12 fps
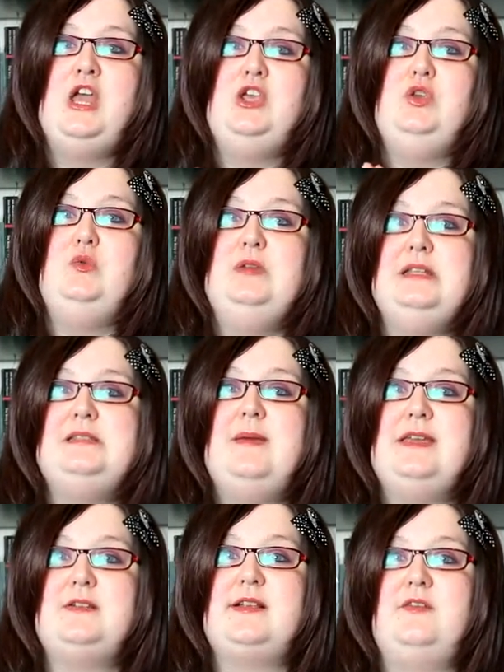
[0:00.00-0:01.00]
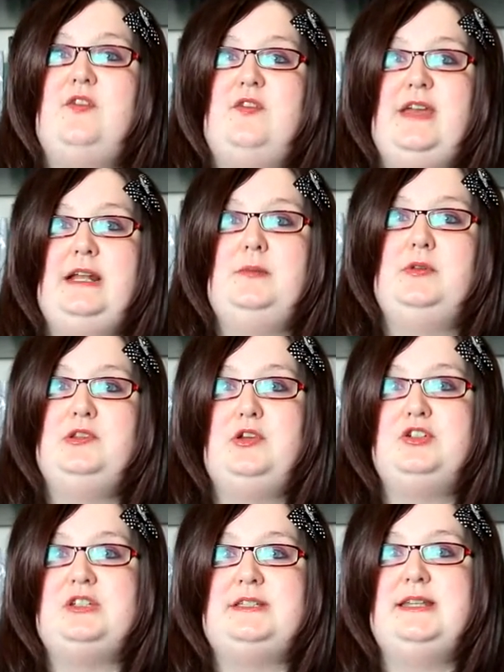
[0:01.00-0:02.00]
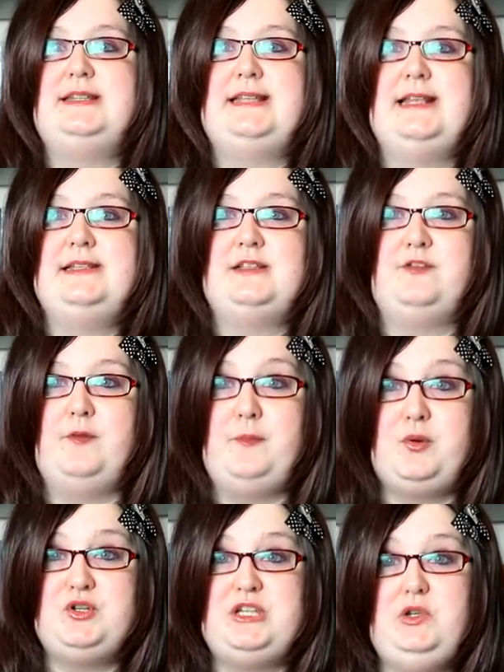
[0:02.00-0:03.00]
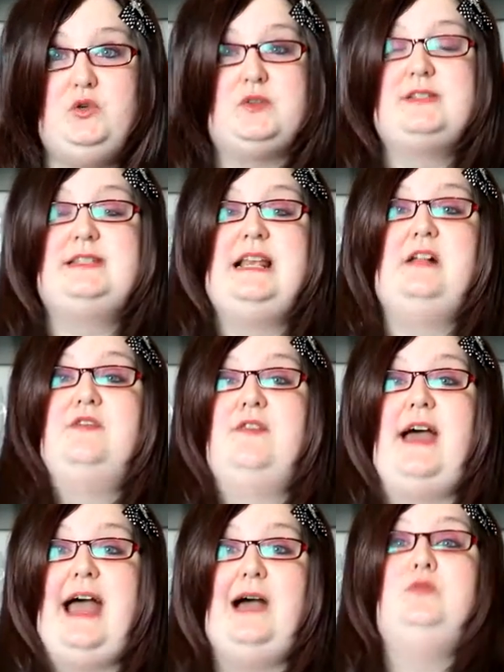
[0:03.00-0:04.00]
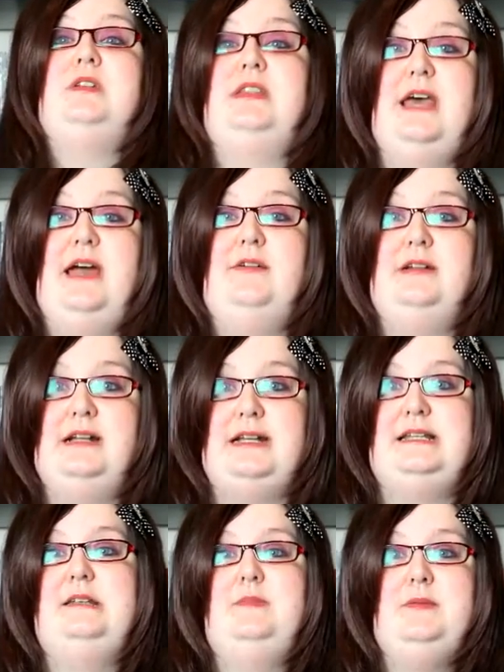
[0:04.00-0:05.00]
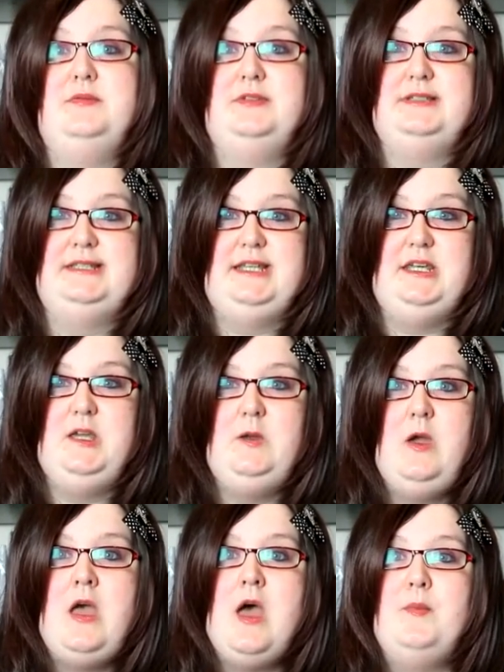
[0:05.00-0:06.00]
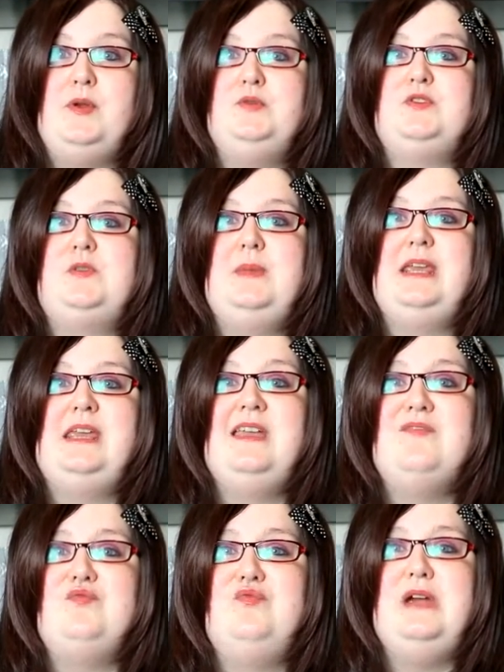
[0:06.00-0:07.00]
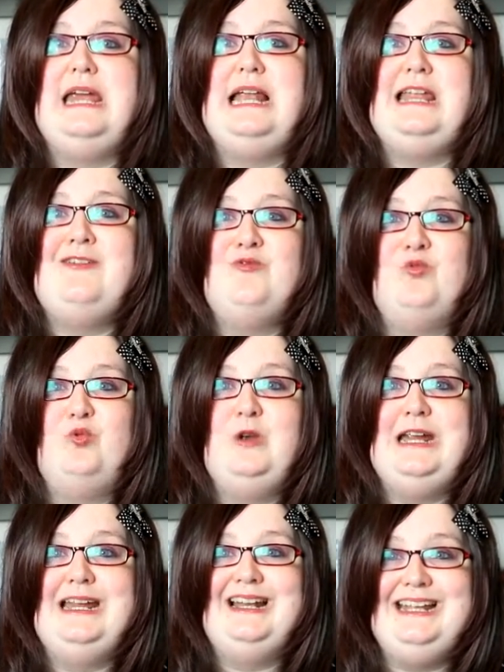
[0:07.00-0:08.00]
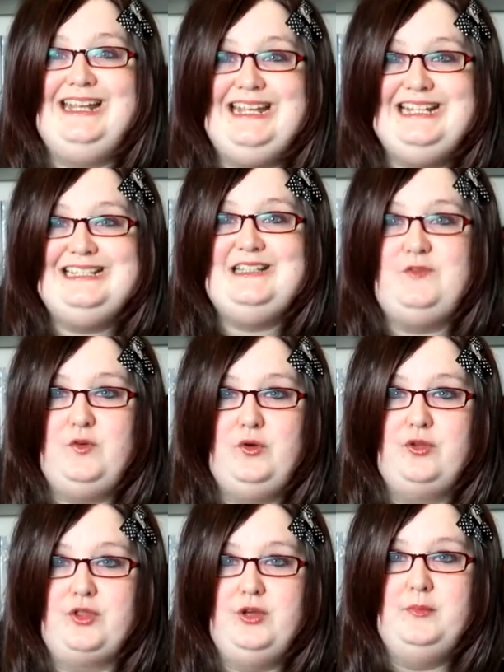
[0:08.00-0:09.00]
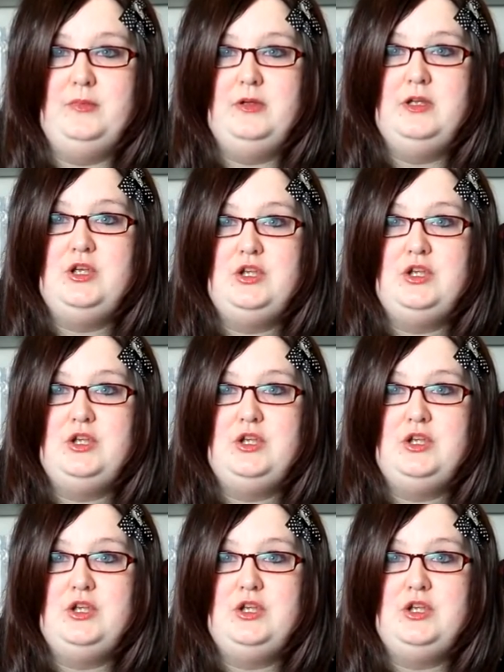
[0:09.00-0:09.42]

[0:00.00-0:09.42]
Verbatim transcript: you need to make yourself available, not just in the sense of putting yourself out there and letting people see you, but also making it really, really easy for them